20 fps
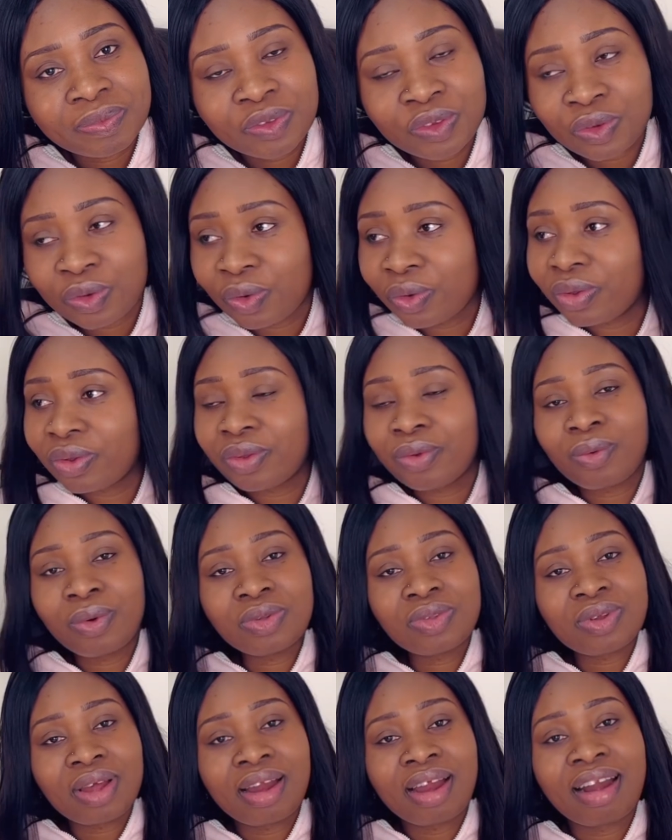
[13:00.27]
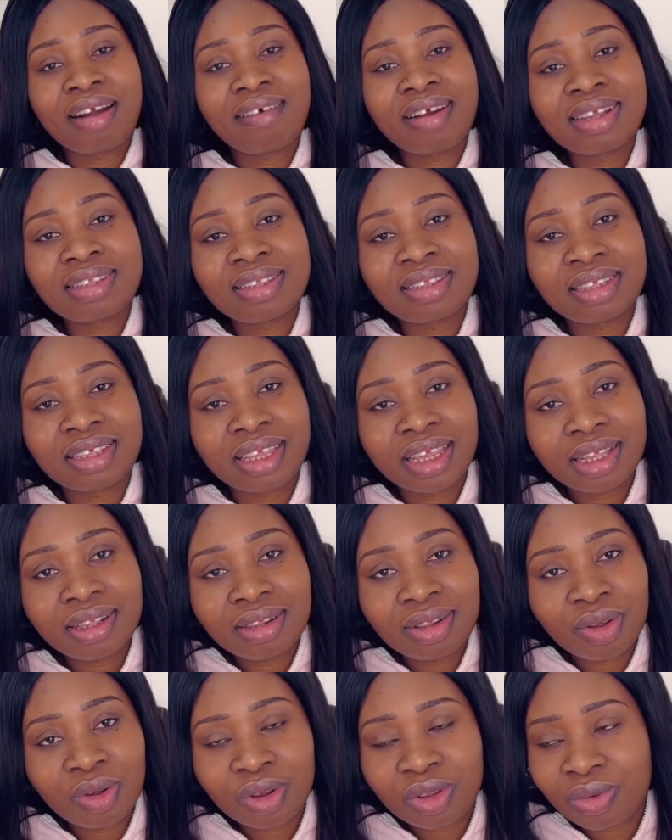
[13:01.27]
You want to harass the girl,
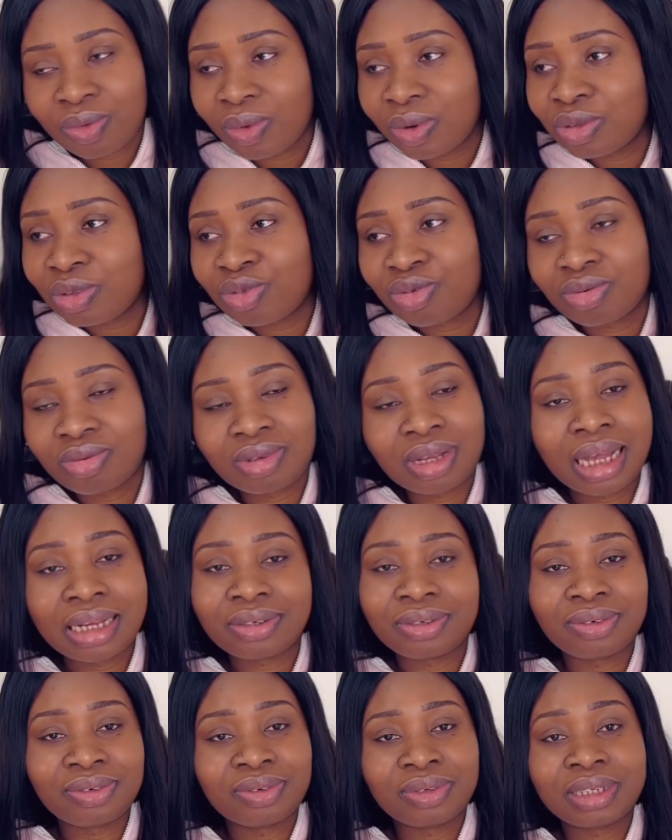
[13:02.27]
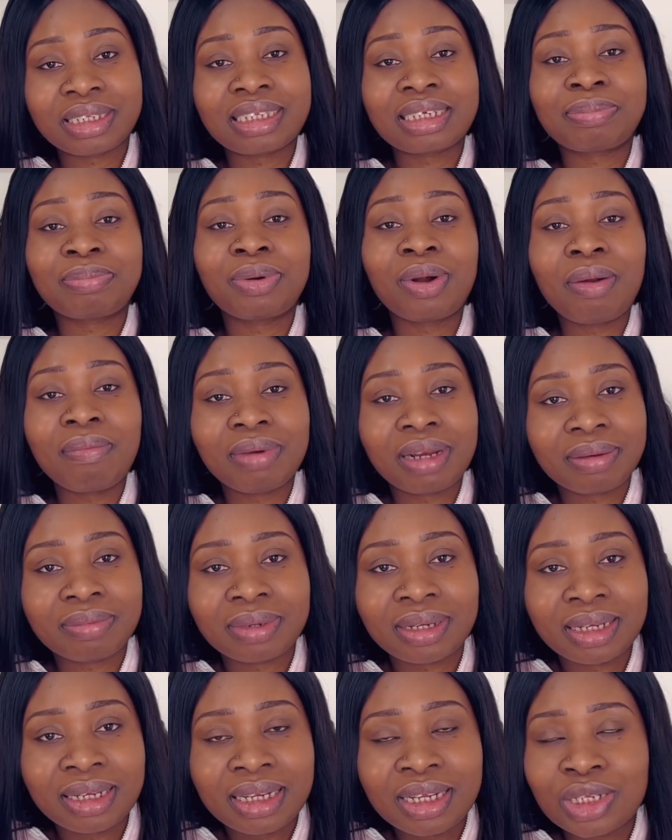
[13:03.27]
or you want to, I don't know, it's a problem.
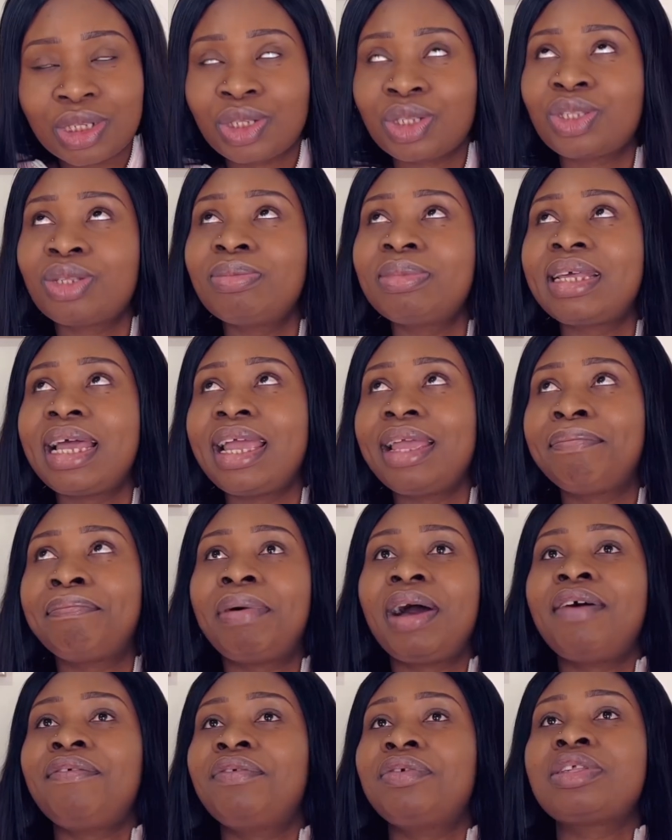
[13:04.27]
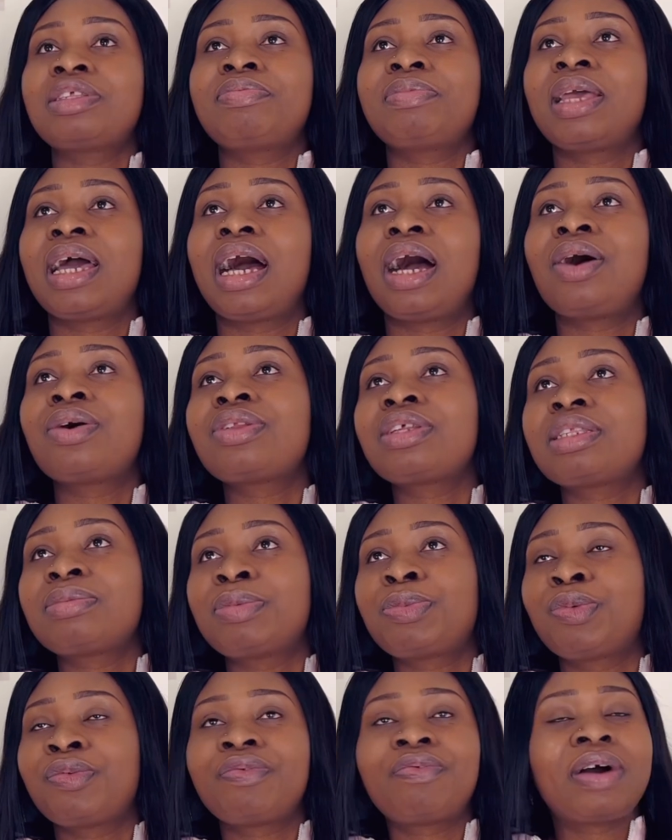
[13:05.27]
So sometimes it baffles me how these
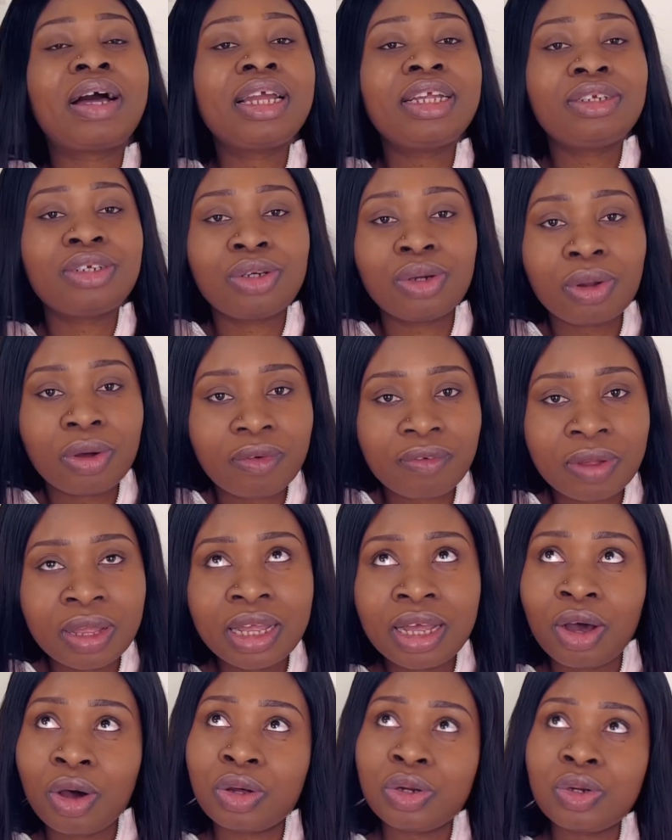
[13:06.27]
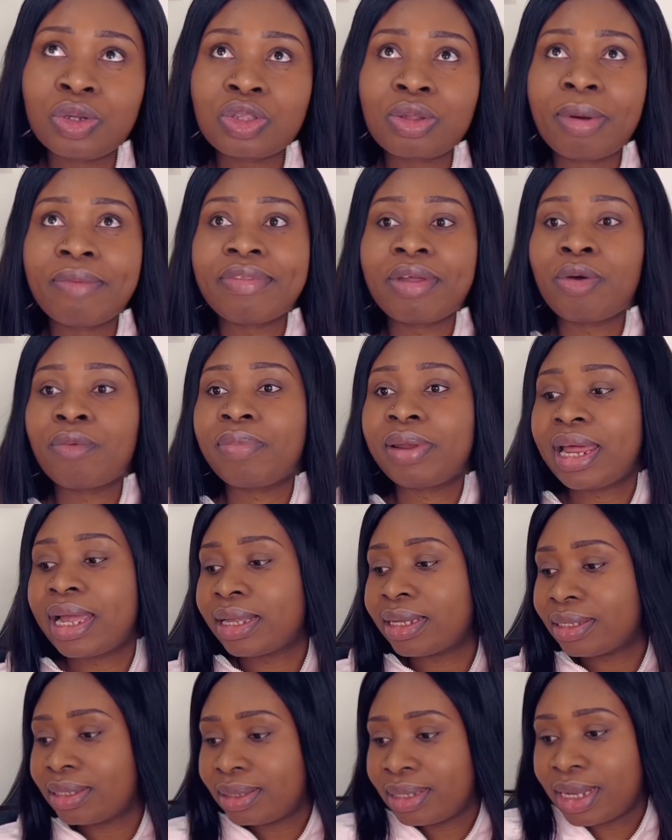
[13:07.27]
people find love. Although some of them will be like,
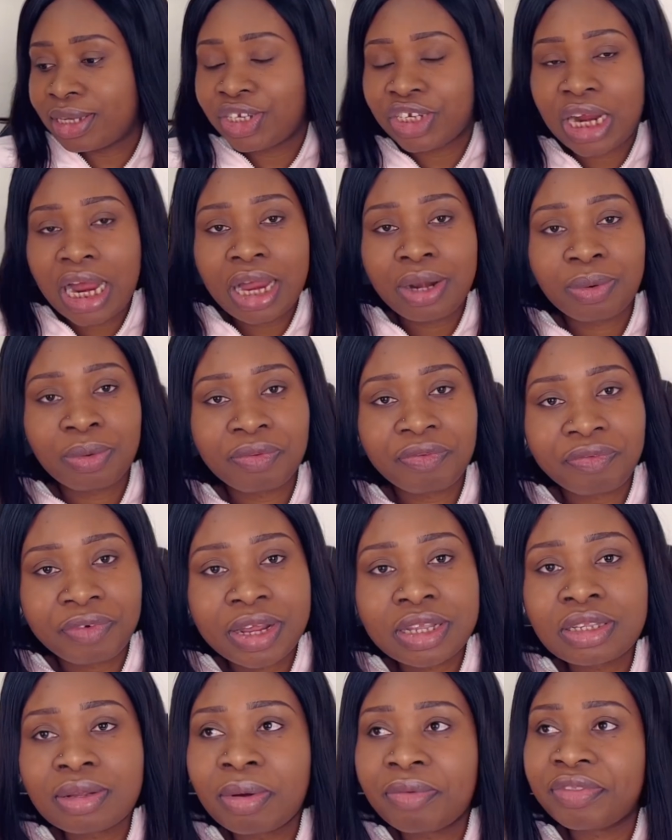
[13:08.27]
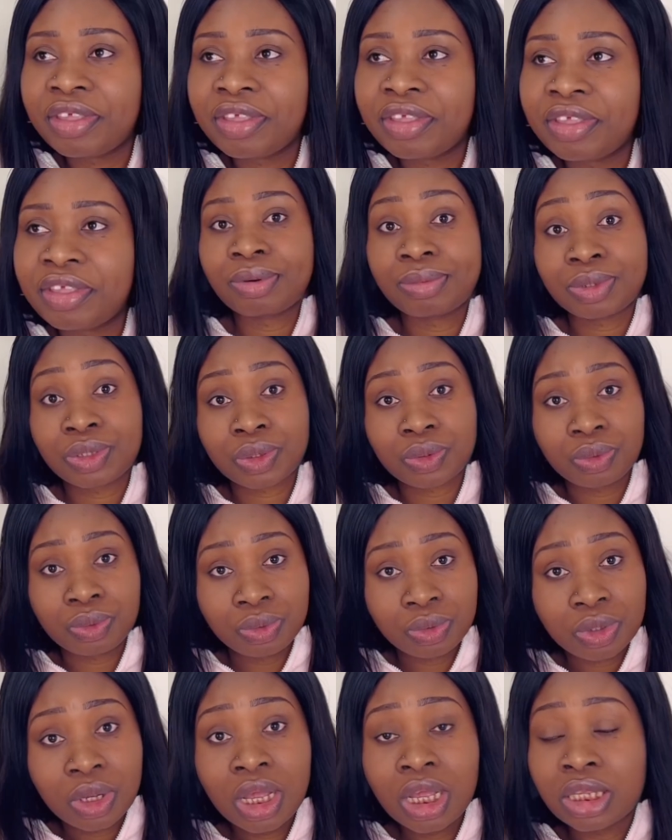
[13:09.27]
it's their childhood friends, some of them is from
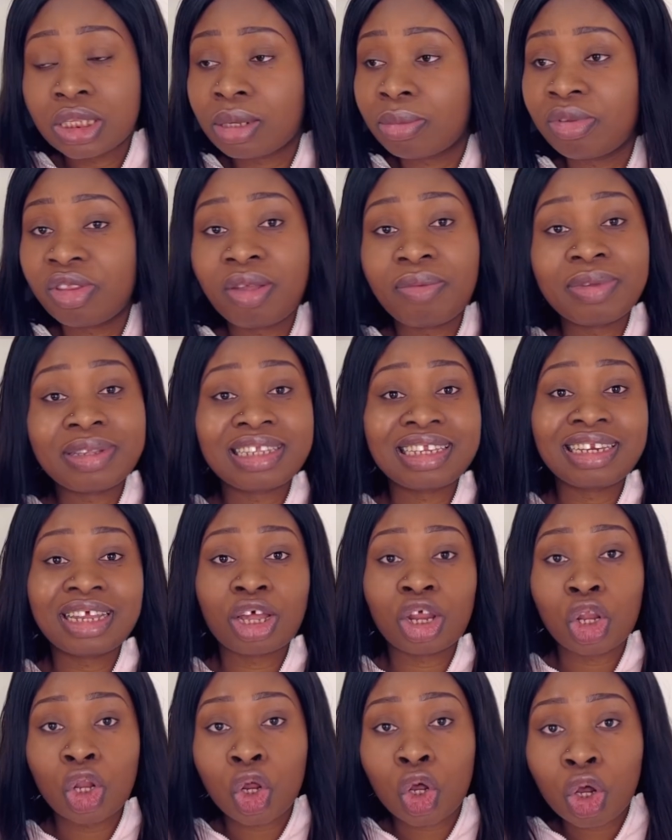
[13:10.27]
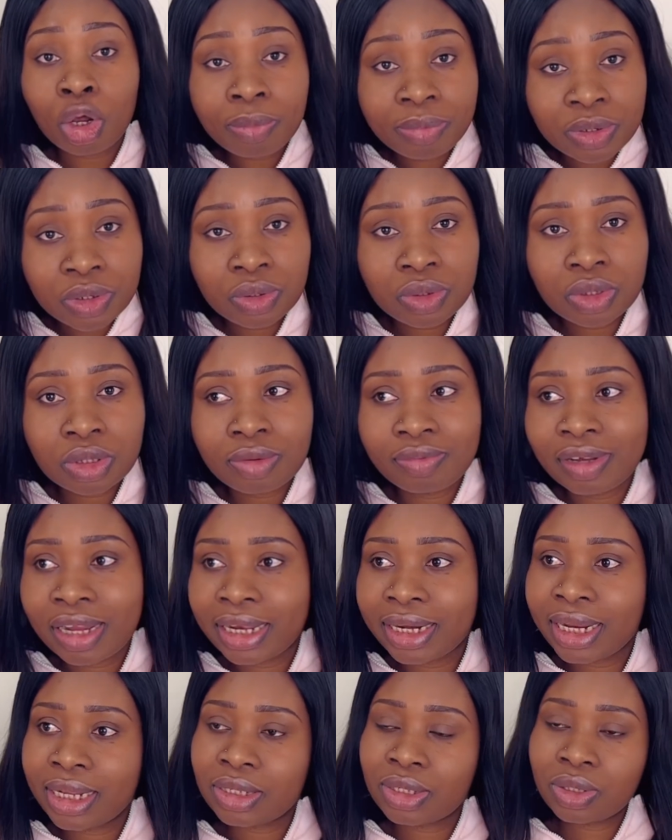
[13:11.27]
school, some of them is in the club, you know, stuff like
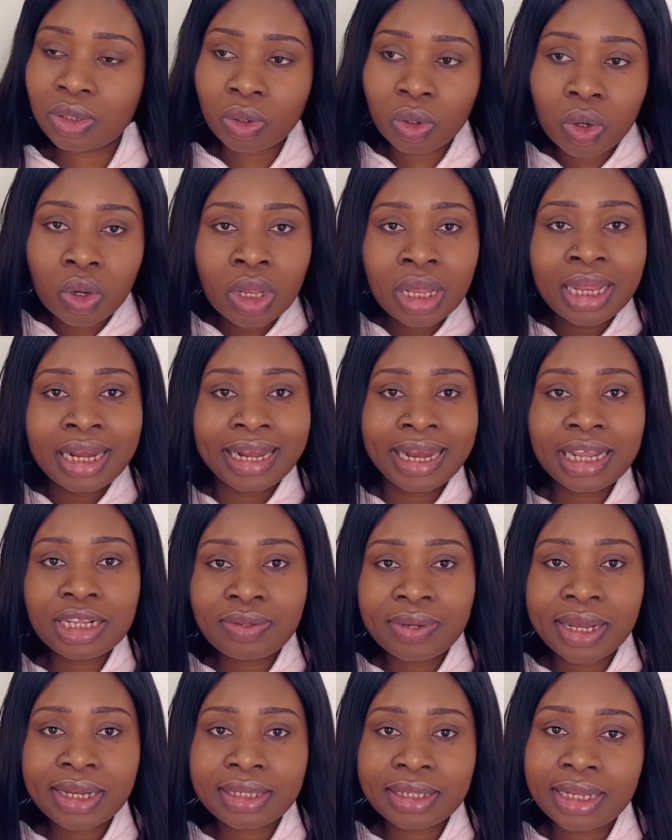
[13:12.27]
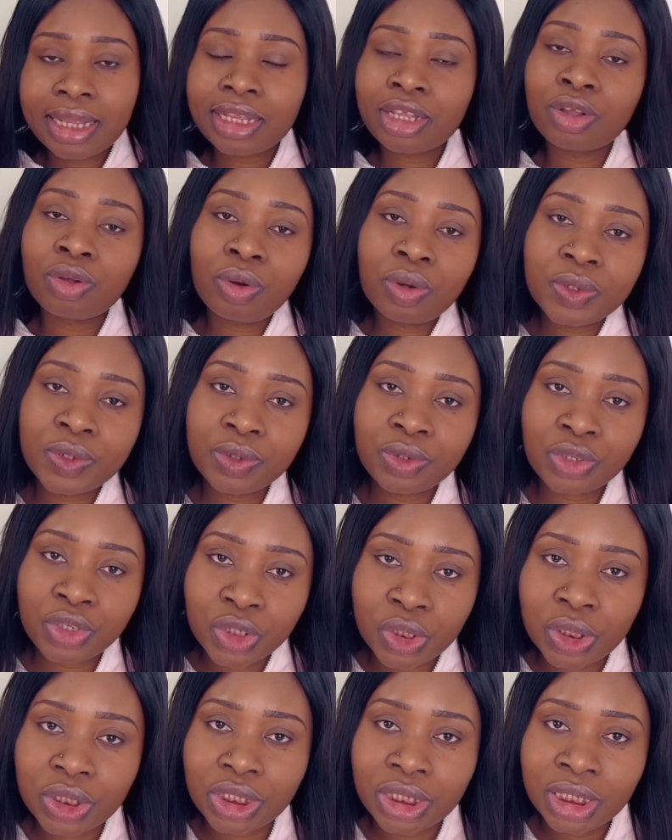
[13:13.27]
that. So that's why I say, go to
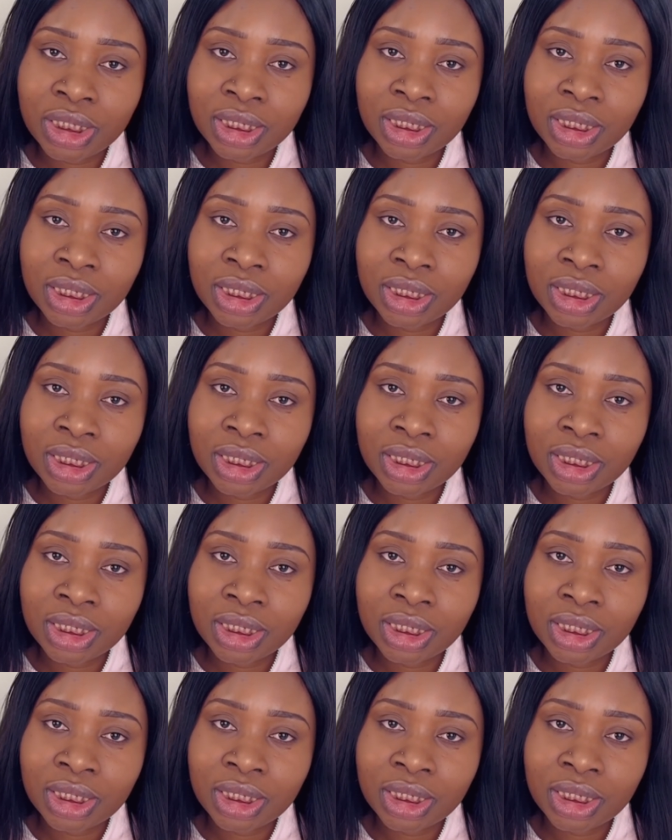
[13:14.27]
church.